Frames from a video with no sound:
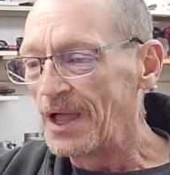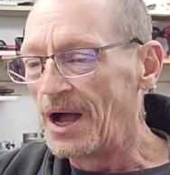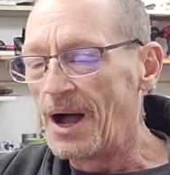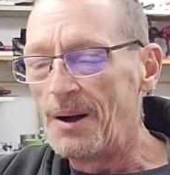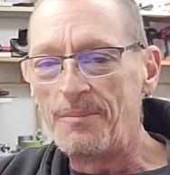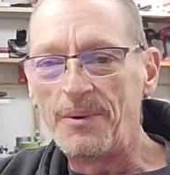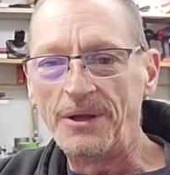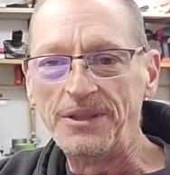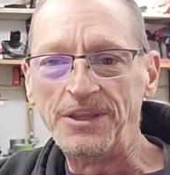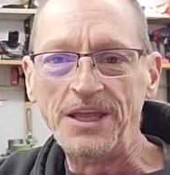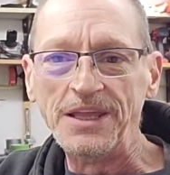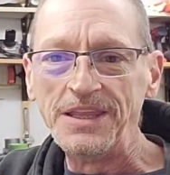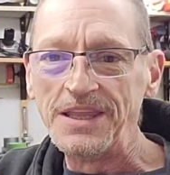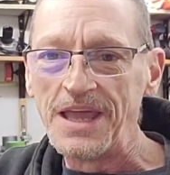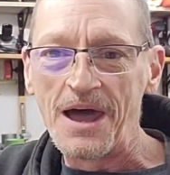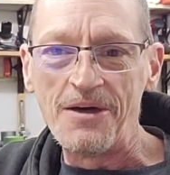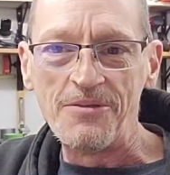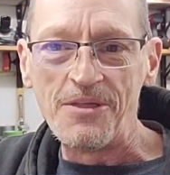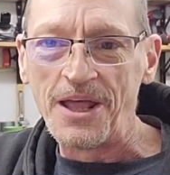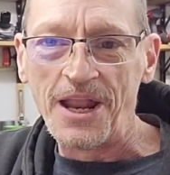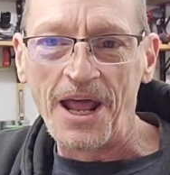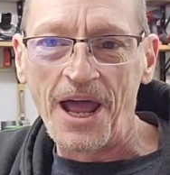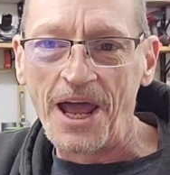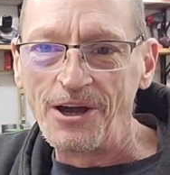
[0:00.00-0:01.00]
I didn't
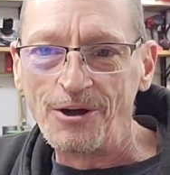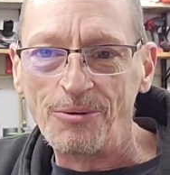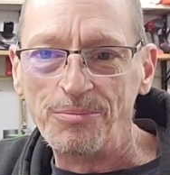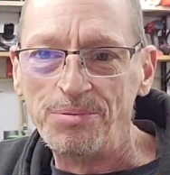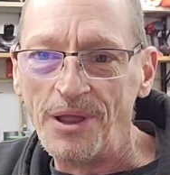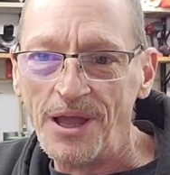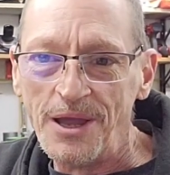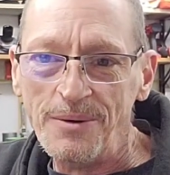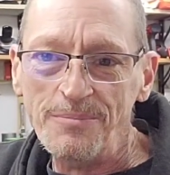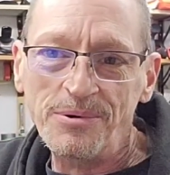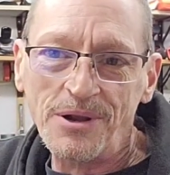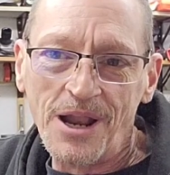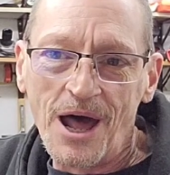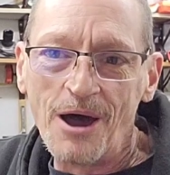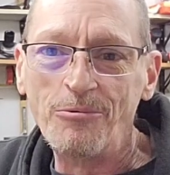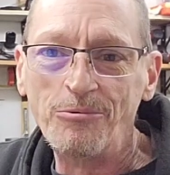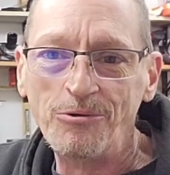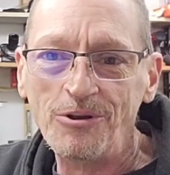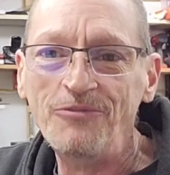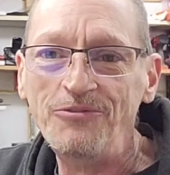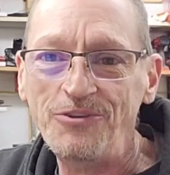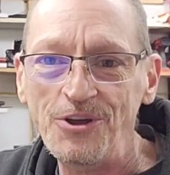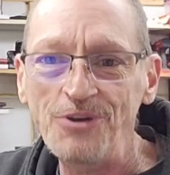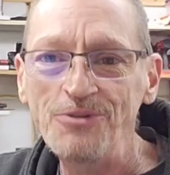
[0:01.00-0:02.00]
have that angle plate, but I
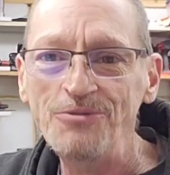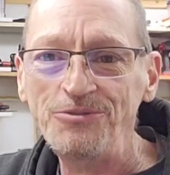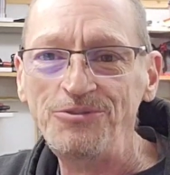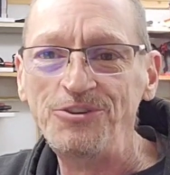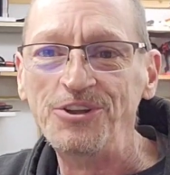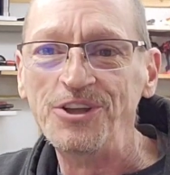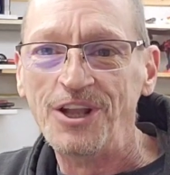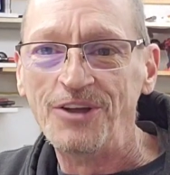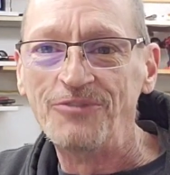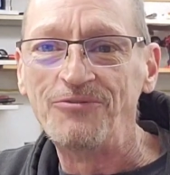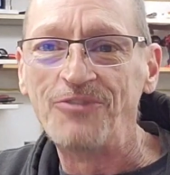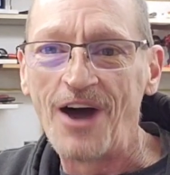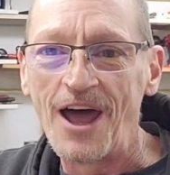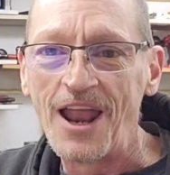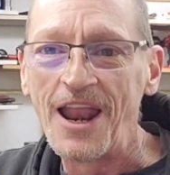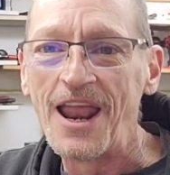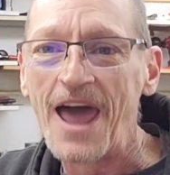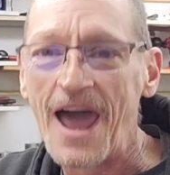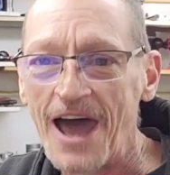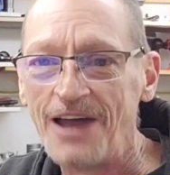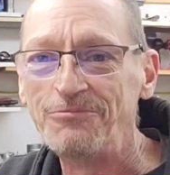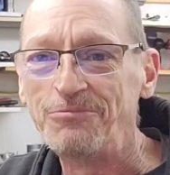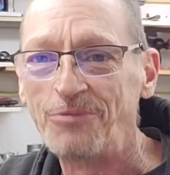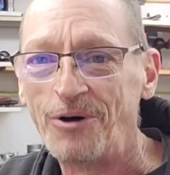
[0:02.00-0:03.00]
would have used it if I
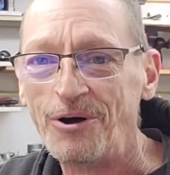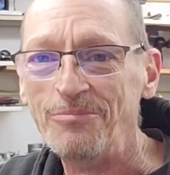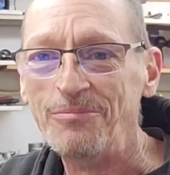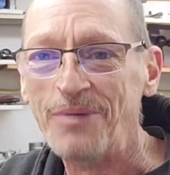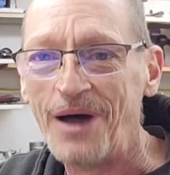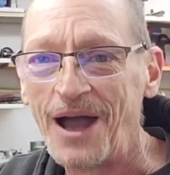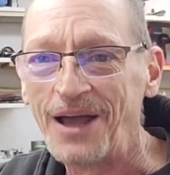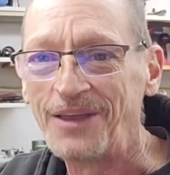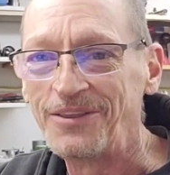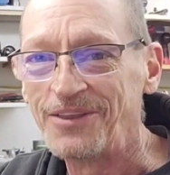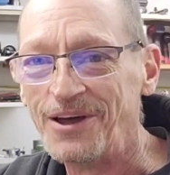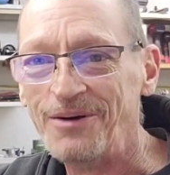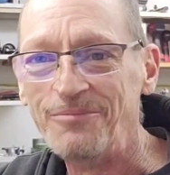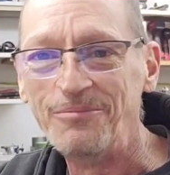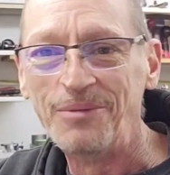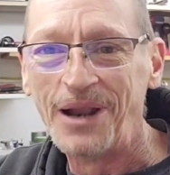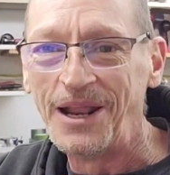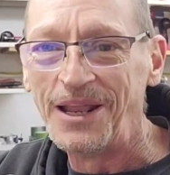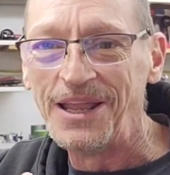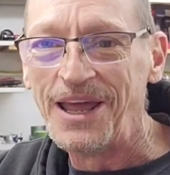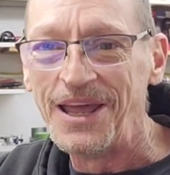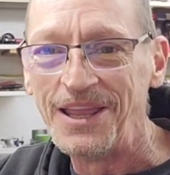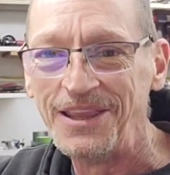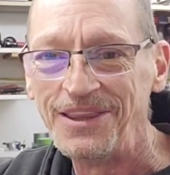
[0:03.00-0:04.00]
had one back then,
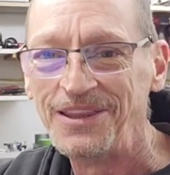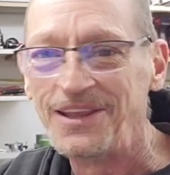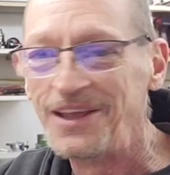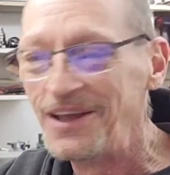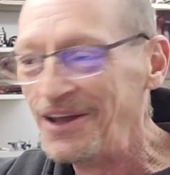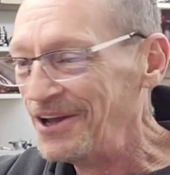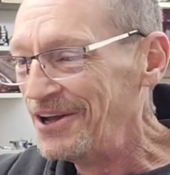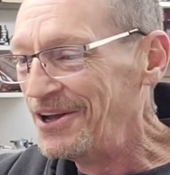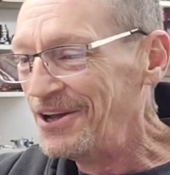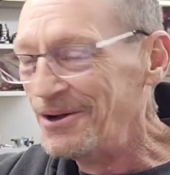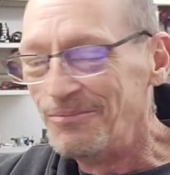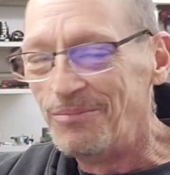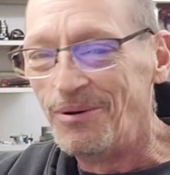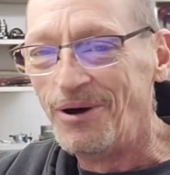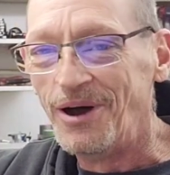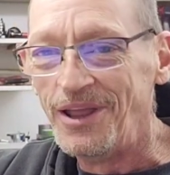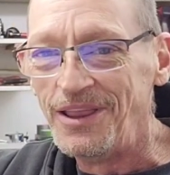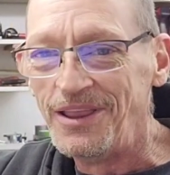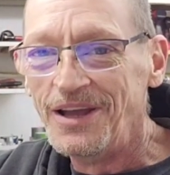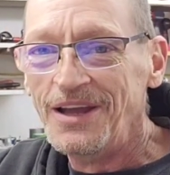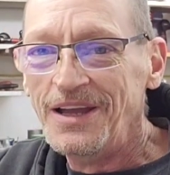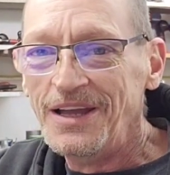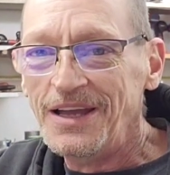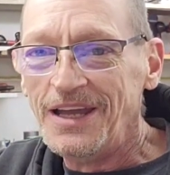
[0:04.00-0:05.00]
but I didn't.
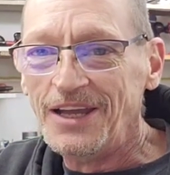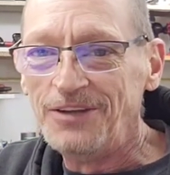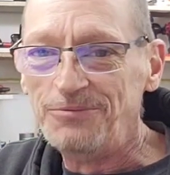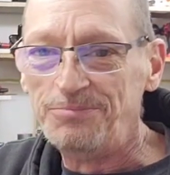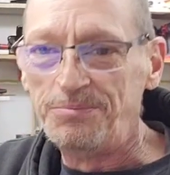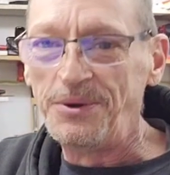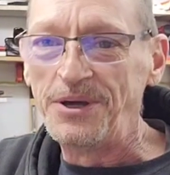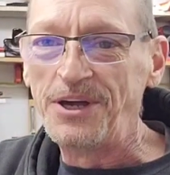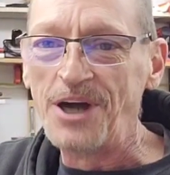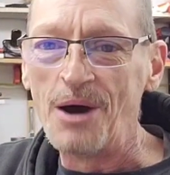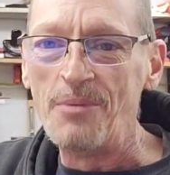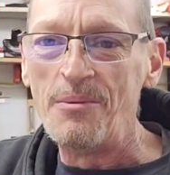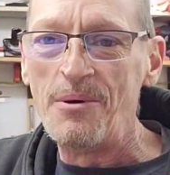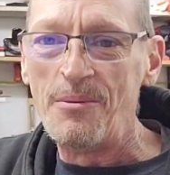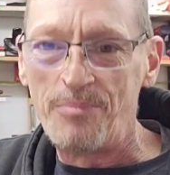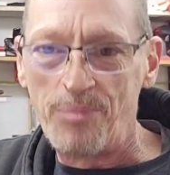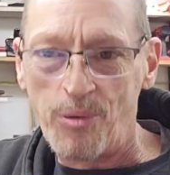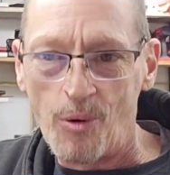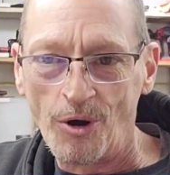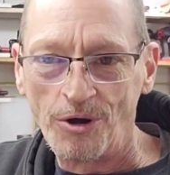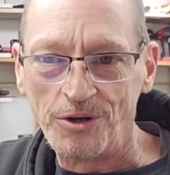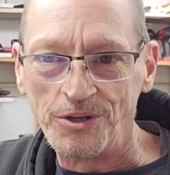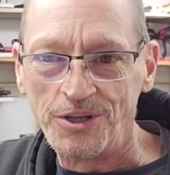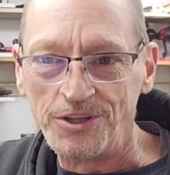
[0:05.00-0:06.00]
But it's become
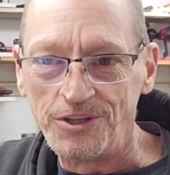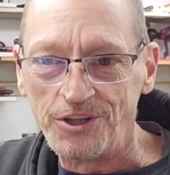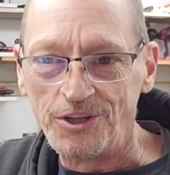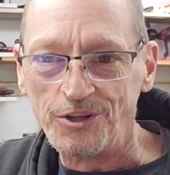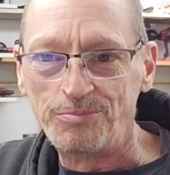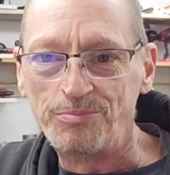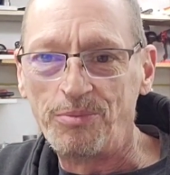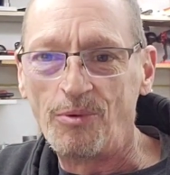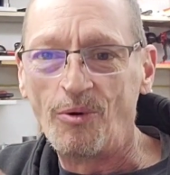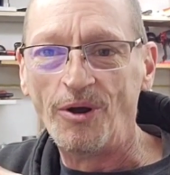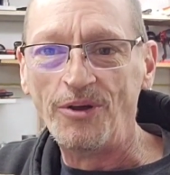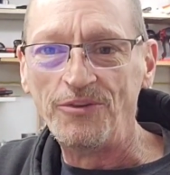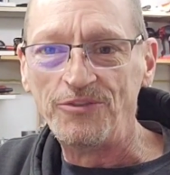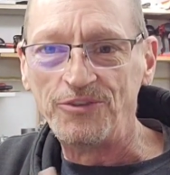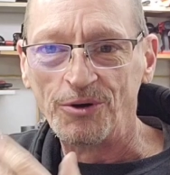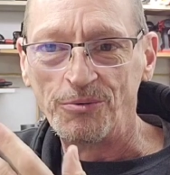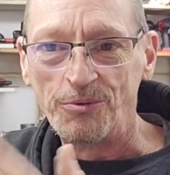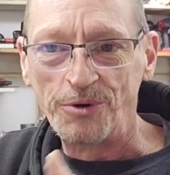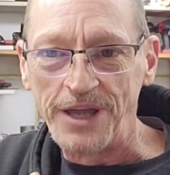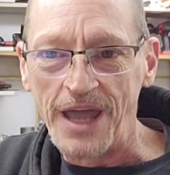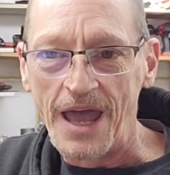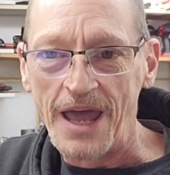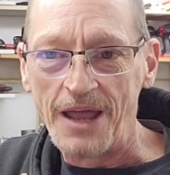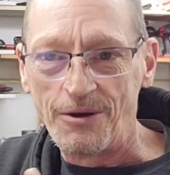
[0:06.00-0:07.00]
important at this point, so
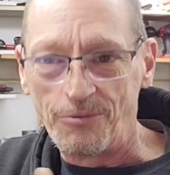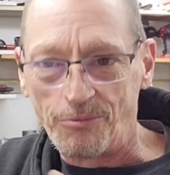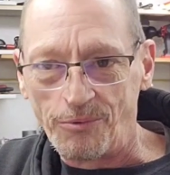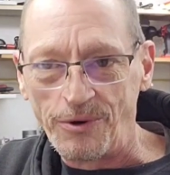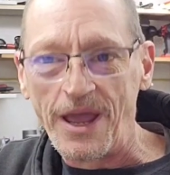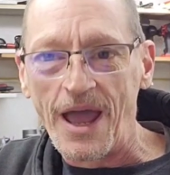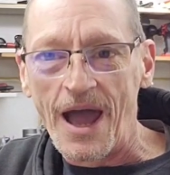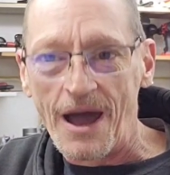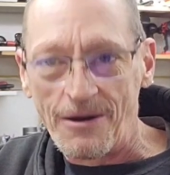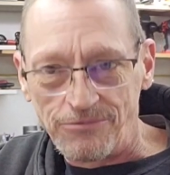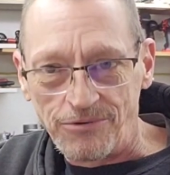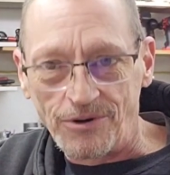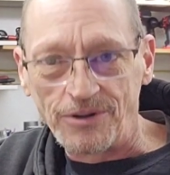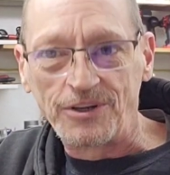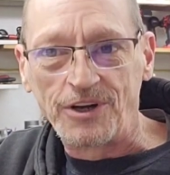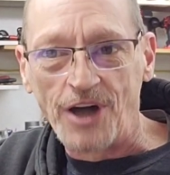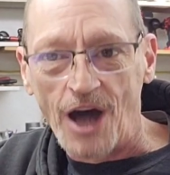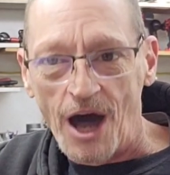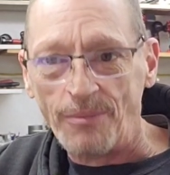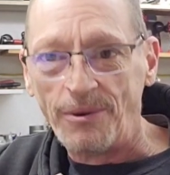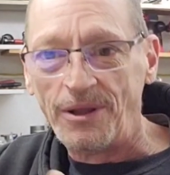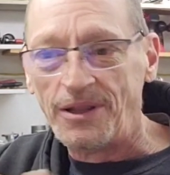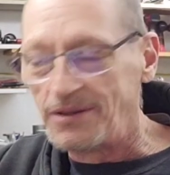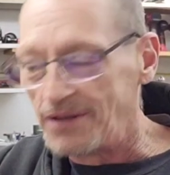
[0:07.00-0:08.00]
we have one
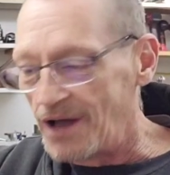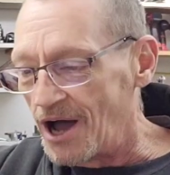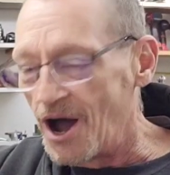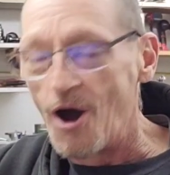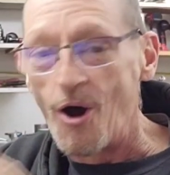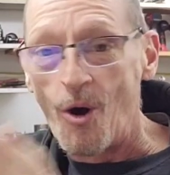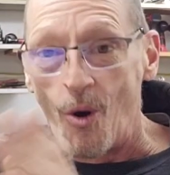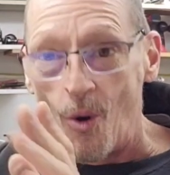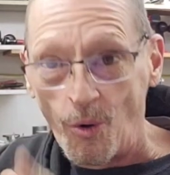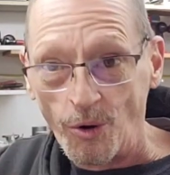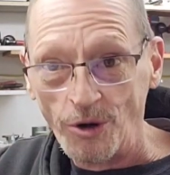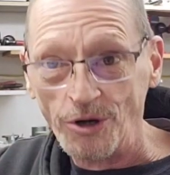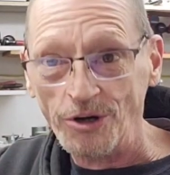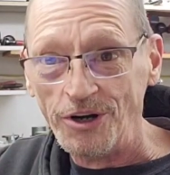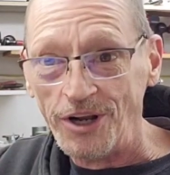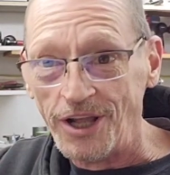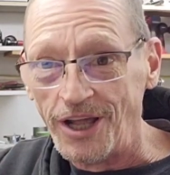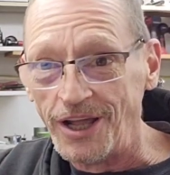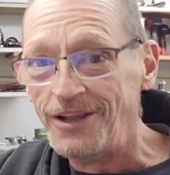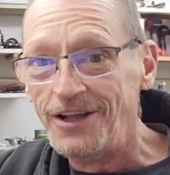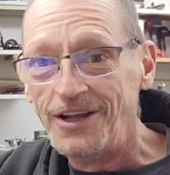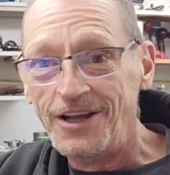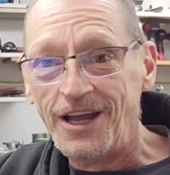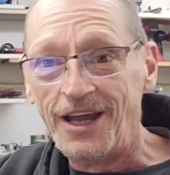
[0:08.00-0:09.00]
coming. I ordered
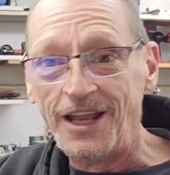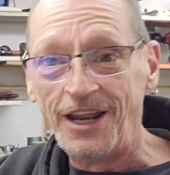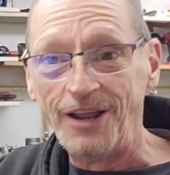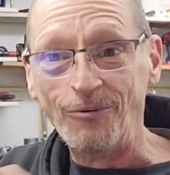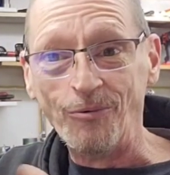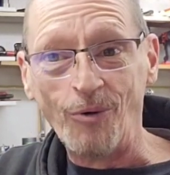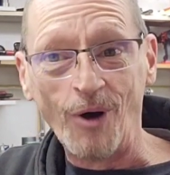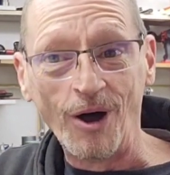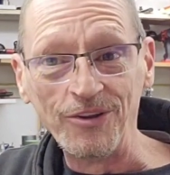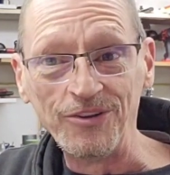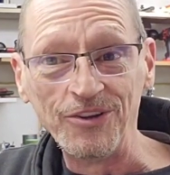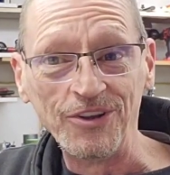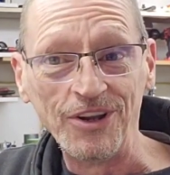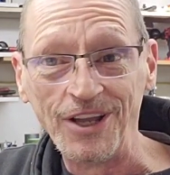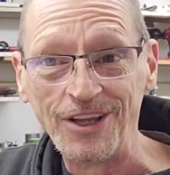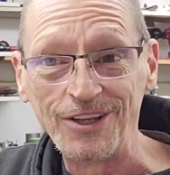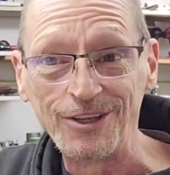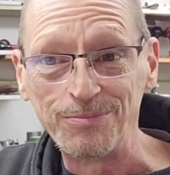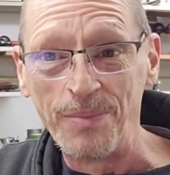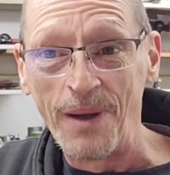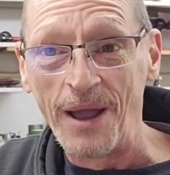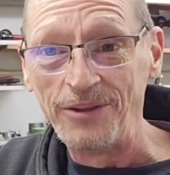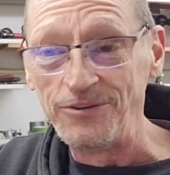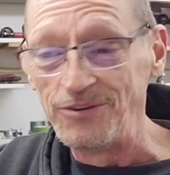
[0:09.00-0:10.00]
it, and it wasn't
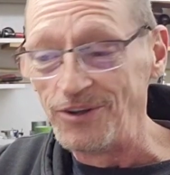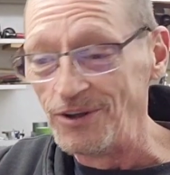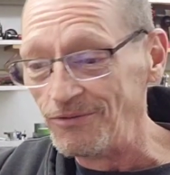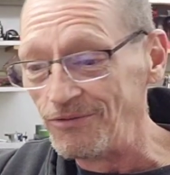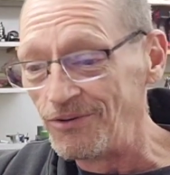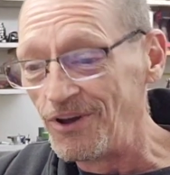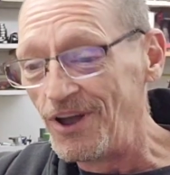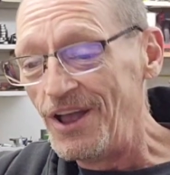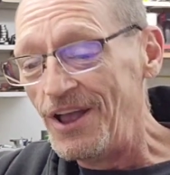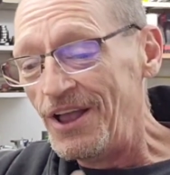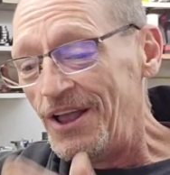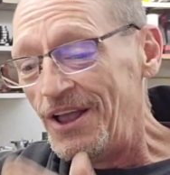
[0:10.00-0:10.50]
expensive.